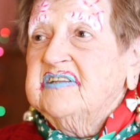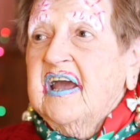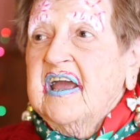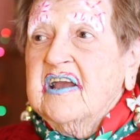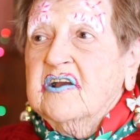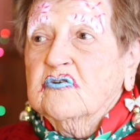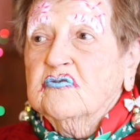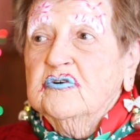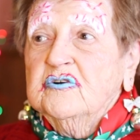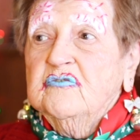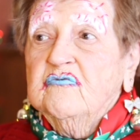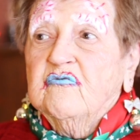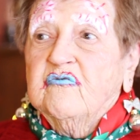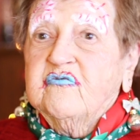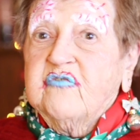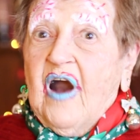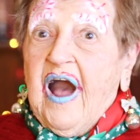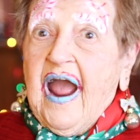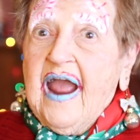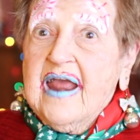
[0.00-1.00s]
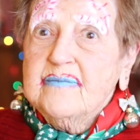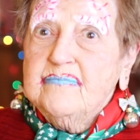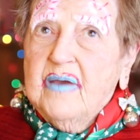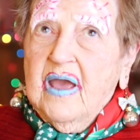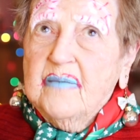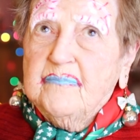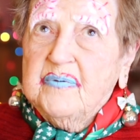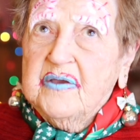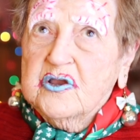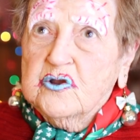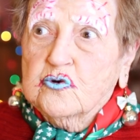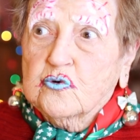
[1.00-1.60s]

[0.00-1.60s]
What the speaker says: they couldn't find maybe